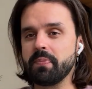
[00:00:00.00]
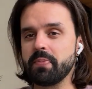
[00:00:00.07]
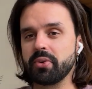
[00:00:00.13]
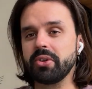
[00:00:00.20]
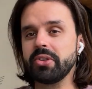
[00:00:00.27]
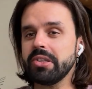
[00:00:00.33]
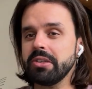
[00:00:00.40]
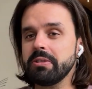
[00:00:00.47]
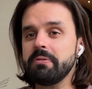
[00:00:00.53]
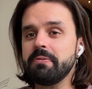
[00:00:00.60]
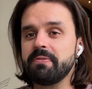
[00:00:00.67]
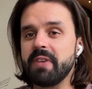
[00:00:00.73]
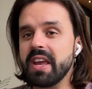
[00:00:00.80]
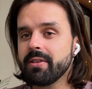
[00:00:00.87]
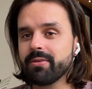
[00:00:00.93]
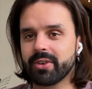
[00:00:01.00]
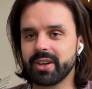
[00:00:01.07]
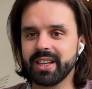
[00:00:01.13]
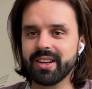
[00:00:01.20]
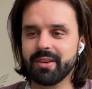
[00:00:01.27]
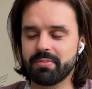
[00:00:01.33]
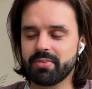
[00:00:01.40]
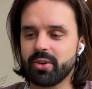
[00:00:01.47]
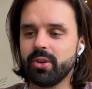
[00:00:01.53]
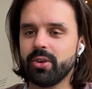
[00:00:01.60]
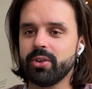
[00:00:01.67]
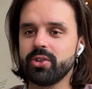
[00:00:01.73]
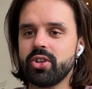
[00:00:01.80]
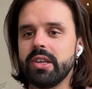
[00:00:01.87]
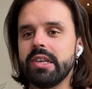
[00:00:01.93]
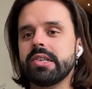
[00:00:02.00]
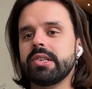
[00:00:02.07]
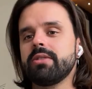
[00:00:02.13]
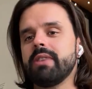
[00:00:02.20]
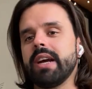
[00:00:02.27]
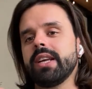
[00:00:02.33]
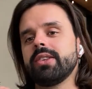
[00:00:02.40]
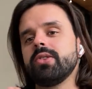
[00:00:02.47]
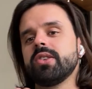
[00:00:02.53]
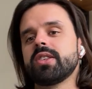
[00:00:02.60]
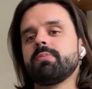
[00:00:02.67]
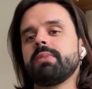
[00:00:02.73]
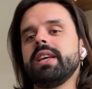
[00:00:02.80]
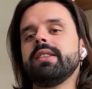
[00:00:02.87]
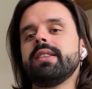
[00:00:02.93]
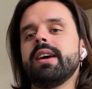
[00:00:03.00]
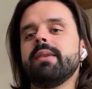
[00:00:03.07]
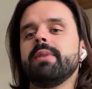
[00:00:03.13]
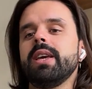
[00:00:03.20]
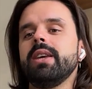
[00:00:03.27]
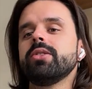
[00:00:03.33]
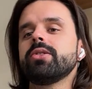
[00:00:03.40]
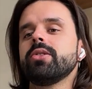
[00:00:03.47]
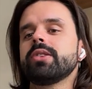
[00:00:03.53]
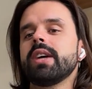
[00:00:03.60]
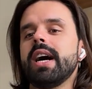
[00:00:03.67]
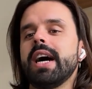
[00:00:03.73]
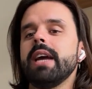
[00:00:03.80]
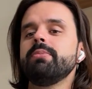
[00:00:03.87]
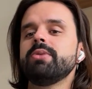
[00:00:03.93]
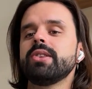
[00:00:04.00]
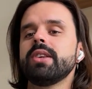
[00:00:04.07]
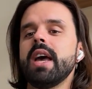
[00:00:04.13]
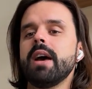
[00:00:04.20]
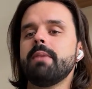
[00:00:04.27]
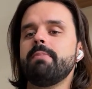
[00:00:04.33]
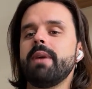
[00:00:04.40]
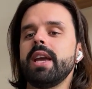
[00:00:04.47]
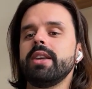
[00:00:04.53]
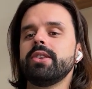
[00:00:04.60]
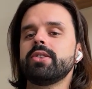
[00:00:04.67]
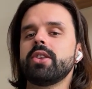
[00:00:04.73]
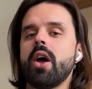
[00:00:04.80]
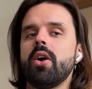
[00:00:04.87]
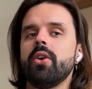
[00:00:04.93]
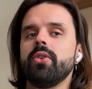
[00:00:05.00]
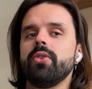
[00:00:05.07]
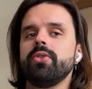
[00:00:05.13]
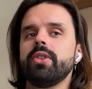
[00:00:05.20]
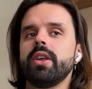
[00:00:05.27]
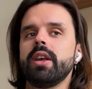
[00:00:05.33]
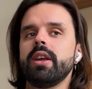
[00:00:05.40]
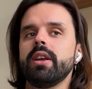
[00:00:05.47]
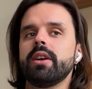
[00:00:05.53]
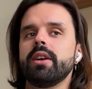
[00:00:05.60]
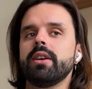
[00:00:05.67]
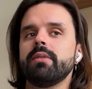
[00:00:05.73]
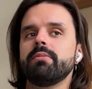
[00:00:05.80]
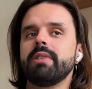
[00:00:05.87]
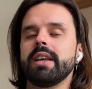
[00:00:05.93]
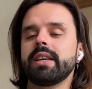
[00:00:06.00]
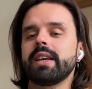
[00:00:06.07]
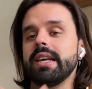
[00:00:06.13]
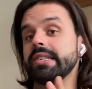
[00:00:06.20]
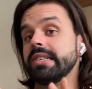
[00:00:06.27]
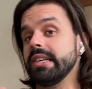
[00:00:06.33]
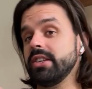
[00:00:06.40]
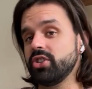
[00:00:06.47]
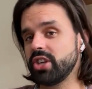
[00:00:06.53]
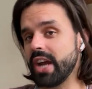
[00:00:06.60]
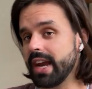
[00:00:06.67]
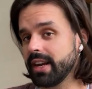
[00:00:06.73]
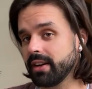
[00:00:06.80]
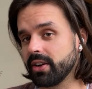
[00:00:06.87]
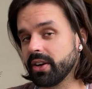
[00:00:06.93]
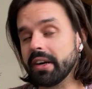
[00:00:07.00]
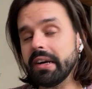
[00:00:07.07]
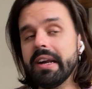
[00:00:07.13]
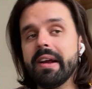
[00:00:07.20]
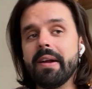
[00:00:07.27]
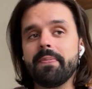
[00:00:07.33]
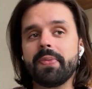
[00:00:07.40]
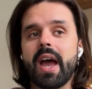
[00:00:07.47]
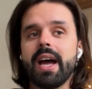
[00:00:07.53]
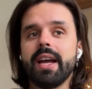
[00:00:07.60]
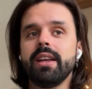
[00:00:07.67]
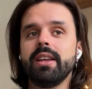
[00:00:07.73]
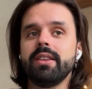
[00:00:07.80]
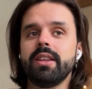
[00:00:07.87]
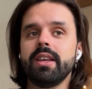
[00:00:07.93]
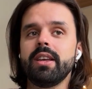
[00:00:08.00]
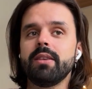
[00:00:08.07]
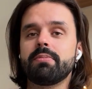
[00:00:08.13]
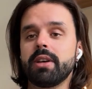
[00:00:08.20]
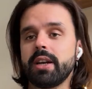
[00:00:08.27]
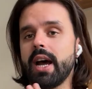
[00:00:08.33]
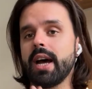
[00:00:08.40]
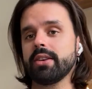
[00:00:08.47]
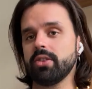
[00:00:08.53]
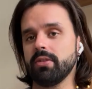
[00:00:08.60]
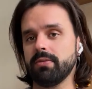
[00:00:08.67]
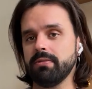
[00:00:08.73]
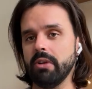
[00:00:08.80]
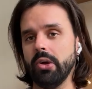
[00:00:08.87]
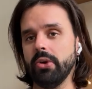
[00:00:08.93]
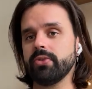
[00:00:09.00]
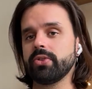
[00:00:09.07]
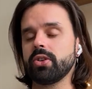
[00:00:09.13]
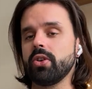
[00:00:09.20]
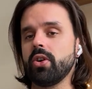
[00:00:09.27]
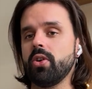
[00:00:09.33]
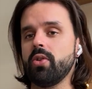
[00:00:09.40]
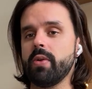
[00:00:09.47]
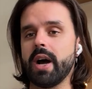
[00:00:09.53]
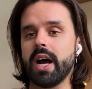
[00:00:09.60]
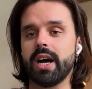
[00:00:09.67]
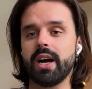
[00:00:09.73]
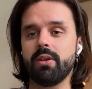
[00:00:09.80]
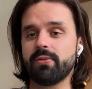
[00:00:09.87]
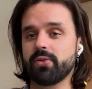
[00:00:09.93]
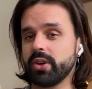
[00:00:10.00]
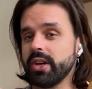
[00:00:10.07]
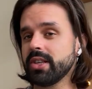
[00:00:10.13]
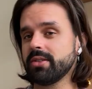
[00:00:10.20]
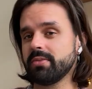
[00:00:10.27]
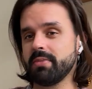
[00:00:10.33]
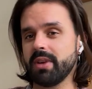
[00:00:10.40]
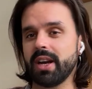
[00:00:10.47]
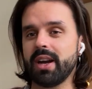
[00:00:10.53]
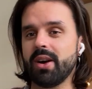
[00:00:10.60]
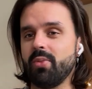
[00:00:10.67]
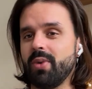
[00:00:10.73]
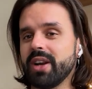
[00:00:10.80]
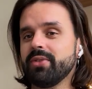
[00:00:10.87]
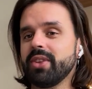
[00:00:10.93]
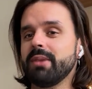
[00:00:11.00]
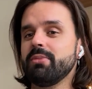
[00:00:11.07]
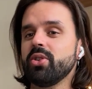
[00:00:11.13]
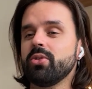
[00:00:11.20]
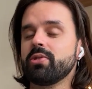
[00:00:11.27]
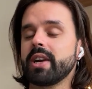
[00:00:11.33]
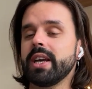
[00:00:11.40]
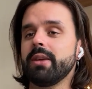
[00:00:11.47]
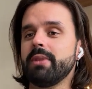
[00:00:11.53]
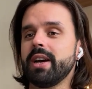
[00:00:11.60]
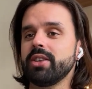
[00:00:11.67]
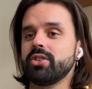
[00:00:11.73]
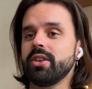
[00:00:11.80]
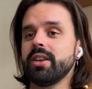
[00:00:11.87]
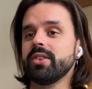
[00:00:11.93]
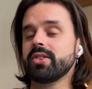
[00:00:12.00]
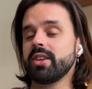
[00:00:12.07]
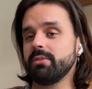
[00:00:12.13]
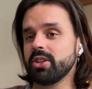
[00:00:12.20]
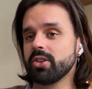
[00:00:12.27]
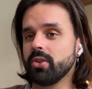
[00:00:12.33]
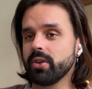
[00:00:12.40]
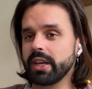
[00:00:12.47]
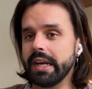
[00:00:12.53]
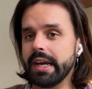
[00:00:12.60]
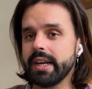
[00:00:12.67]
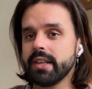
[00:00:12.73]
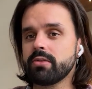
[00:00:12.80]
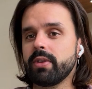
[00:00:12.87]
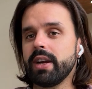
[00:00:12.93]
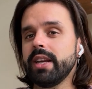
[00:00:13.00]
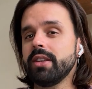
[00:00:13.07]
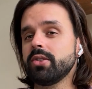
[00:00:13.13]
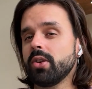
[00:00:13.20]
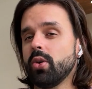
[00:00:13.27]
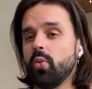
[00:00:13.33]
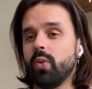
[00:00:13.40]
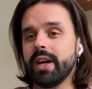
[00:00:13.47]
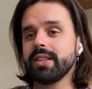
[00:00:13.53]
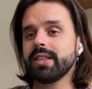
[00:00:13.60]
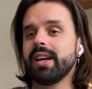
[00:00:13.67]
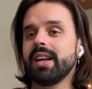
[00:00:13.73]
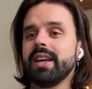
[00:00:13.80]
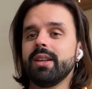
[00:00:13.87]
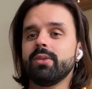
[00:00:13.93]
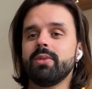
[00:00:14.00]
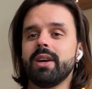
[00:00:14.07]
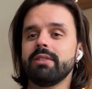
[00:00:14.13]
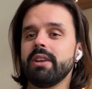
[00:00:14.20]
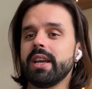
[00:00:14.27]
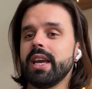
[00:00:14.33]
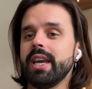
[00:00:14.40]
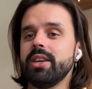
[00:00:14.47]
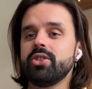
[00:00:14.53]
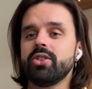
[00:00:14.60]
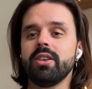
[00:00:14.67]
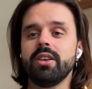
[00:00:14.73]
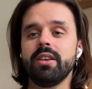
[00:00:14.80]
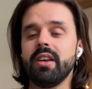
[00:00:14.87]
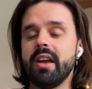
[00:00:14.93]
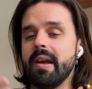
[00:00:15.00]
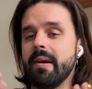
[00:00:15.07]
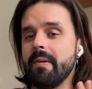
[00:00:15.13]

personal favorite approach, is like to split them into types based on their I'd say genre and the production flow. So of course, one of them you already mentioned is going to be talking heads, right? So one talent, one location,